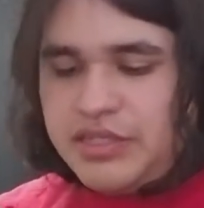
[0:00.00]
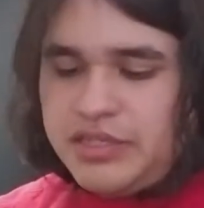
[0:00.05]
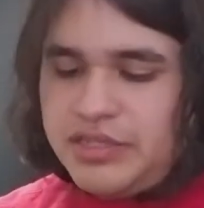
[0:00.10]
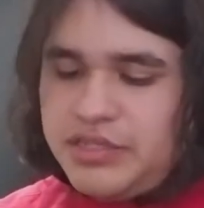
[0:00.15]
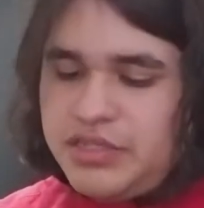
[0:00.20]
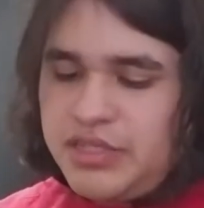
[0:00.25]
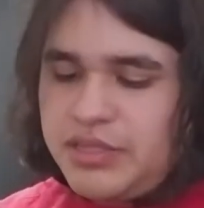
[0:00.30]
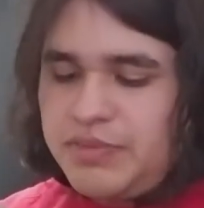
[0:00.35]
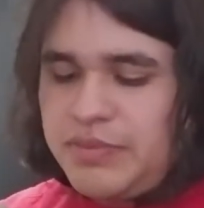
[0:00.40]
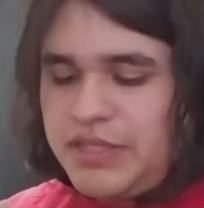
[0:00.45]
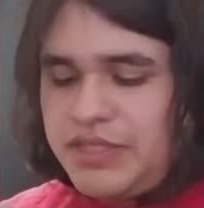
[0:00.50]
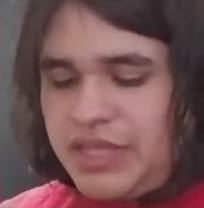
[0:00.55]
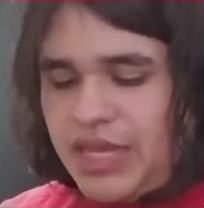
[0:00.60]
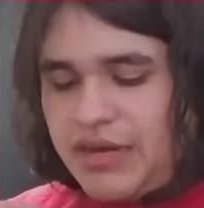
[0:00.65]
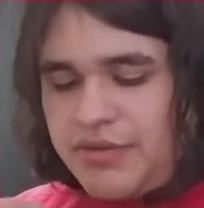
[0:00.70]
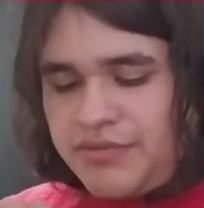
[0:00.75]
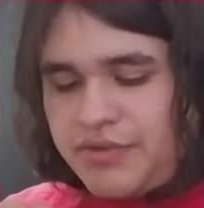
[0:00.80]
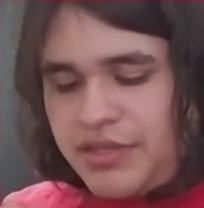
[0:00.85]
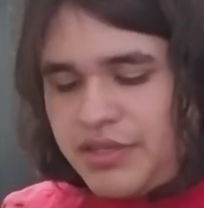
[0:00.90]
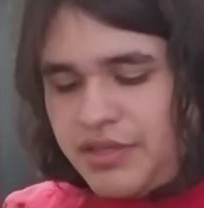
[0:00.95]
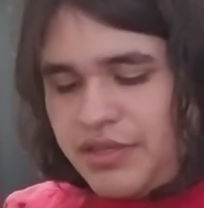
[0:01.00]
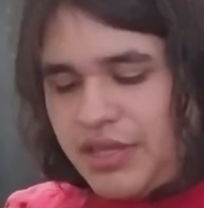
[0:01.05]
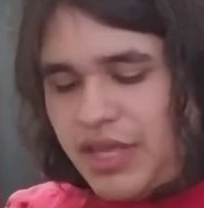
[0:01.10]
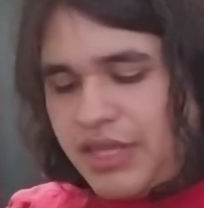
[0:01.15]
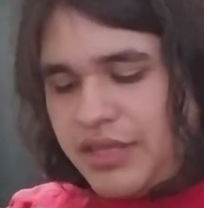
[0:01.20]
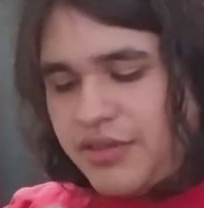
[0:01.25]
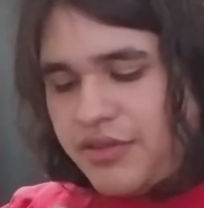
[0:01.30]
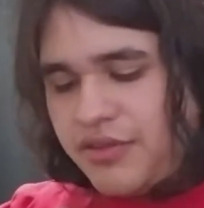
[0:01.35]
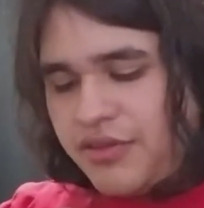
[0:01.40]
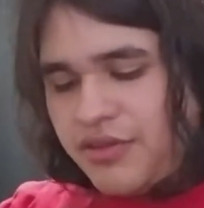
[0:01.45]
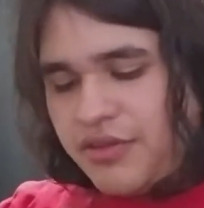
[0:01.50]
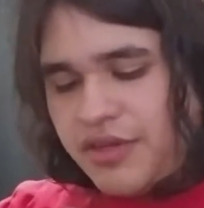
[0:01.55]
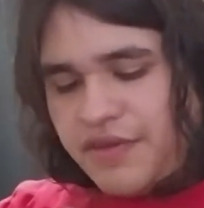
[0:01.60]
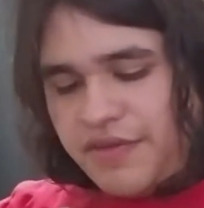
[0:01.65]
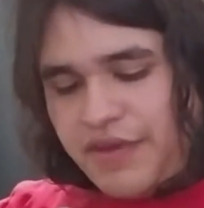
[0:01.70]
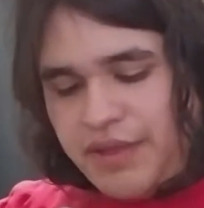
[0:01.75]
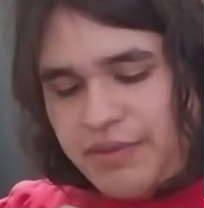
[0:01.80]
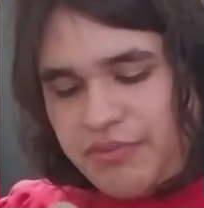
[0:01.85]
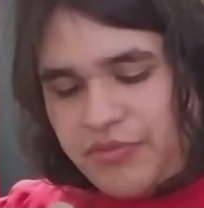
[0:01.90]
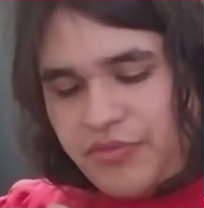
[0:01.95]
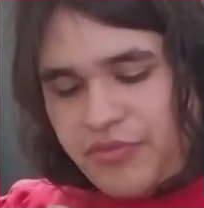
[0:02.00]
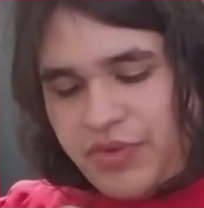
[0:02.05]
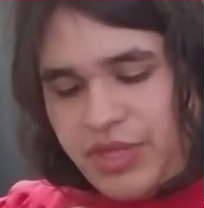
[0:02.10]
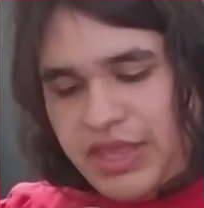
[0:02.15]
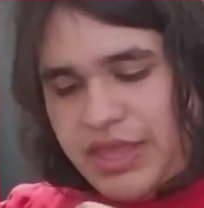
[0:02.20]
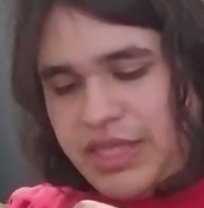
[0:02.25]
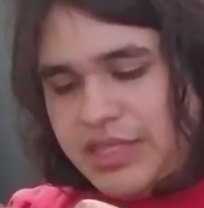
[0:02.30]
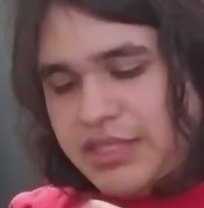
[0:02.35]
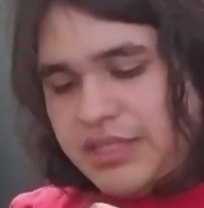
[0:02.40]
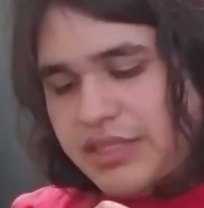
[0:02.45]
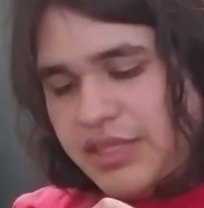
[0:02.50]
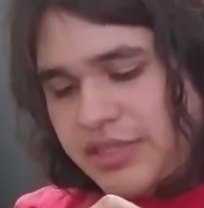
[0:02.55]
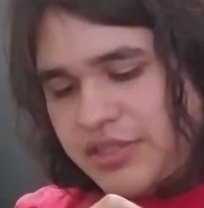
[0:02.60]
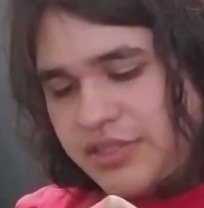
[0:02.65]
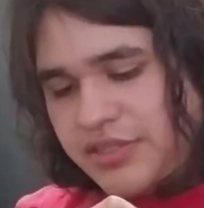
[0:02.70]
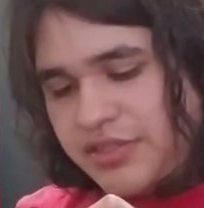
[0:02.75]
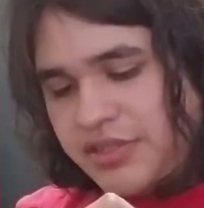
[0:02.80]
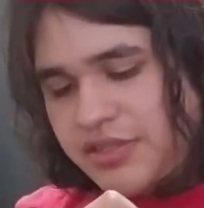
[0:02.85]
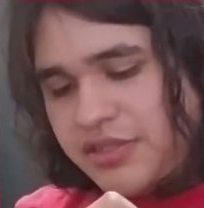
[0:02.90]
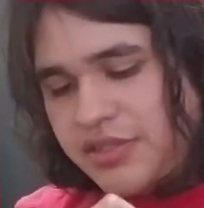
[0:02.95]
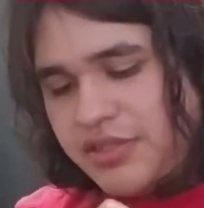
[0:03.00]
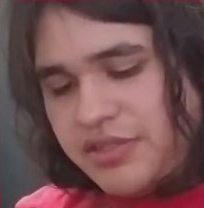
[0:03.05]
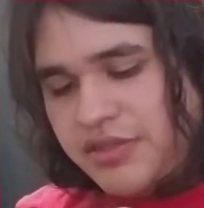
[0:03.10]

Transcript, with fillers: Just because I really like the look of him with this duster.